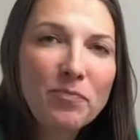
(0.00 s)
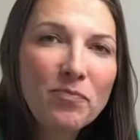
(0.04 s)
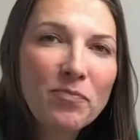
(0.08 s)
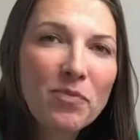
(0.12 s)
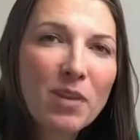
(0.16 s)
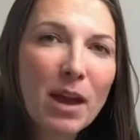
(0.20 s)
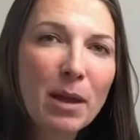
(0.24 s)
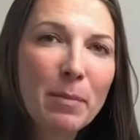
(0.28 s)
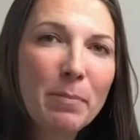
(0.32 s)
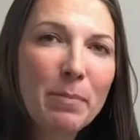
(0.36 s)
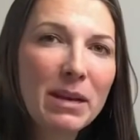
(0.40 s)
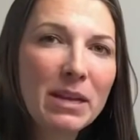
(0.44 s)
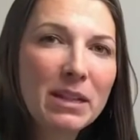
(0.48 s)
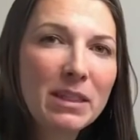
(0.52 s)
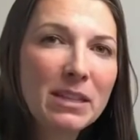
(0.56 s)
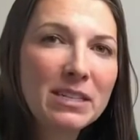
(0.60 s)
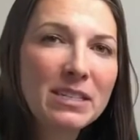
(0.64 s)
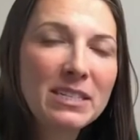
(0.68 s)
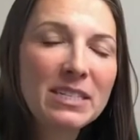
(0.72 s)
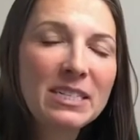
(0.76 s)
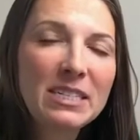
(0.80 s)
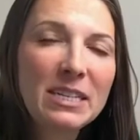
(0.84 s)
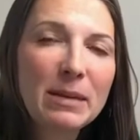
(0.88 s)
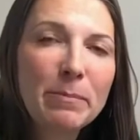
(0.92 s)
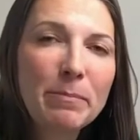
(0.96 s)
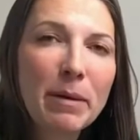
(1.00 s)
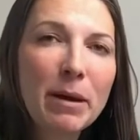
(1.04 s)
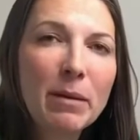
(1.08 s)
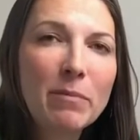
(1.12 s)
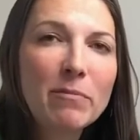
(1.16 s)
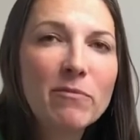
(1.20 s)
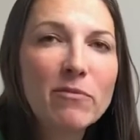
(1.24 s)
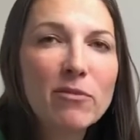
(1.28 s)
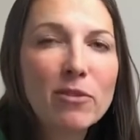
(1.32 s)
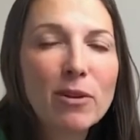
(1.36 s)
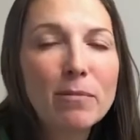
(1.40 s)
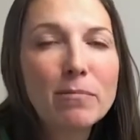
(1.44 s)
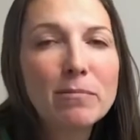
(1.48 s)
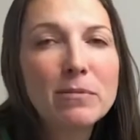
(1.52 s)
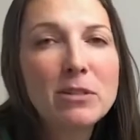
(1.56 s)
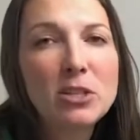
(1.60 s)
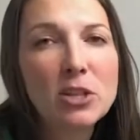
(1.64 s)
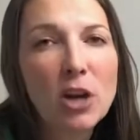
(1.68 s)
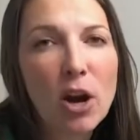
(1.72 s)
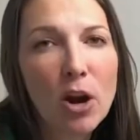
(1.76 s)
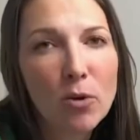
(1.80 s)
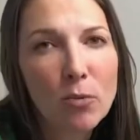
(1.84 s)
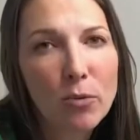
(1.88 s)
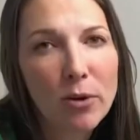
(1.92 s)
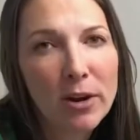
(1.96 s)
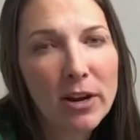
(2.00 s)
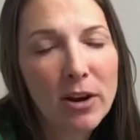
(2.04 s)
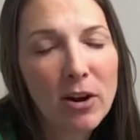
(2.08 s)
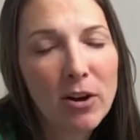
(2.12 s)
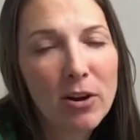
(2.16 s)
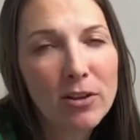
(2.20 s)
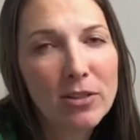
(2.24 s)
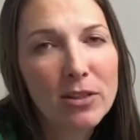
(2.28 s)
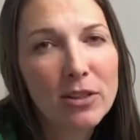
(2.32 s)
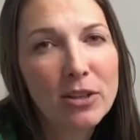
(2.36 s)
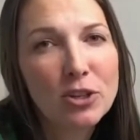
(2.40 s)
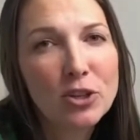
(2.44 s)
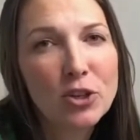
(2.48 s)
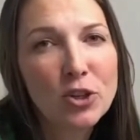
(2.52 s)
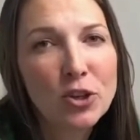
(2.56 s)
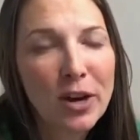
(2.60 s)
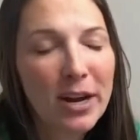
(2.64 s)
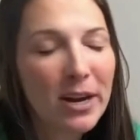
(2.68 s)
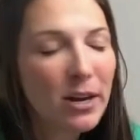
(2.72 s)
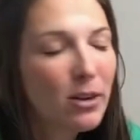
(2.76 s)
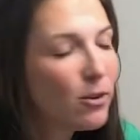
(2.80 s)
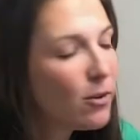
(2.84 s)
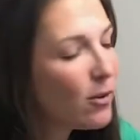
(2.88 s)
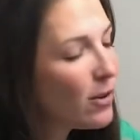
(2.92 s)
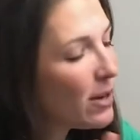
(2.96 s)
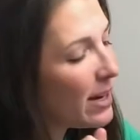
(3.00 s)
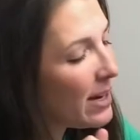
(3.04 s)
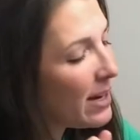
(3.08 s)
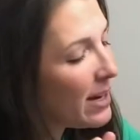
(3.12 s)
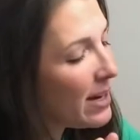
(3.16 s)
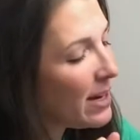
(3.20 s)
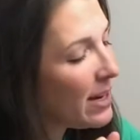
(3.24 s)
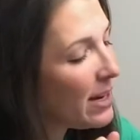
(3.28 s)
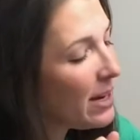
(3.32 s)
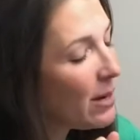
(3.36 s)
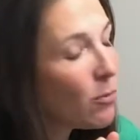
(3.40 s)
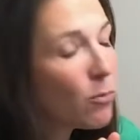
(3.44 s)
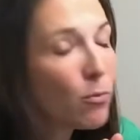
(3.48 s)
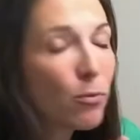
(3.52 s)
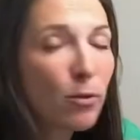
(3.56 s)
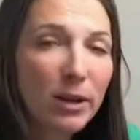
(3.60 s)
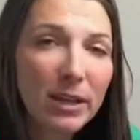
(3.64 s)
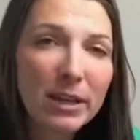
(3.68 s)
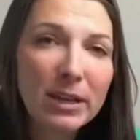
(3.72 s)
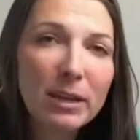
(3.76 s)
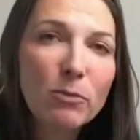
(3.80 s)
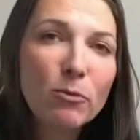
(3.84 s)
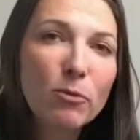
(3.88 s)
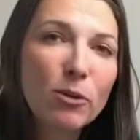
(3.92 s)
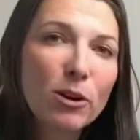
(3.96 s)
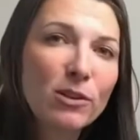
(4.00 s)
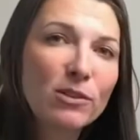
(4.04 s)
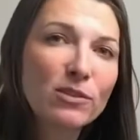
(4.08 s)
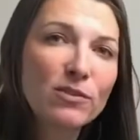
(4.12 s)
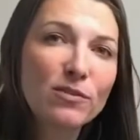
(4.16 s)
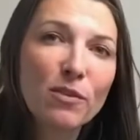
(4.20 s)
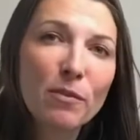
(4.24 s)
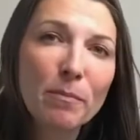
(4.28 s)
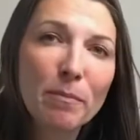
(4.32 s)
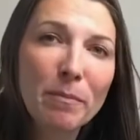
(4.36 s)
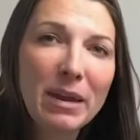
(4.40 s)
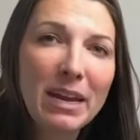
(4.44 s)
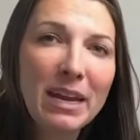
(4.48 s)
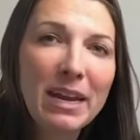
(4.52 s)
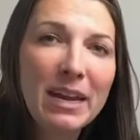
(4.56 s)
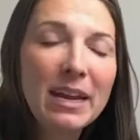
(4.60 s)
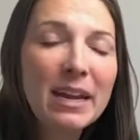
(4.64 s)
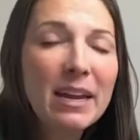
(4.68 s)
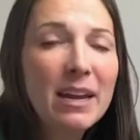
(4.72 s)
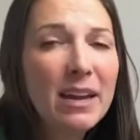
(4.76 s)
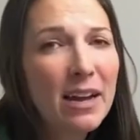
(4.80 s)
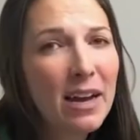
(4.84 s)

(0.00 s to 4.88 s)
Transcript: I picked this tip up from Darwin on the Trail, and it really works for me.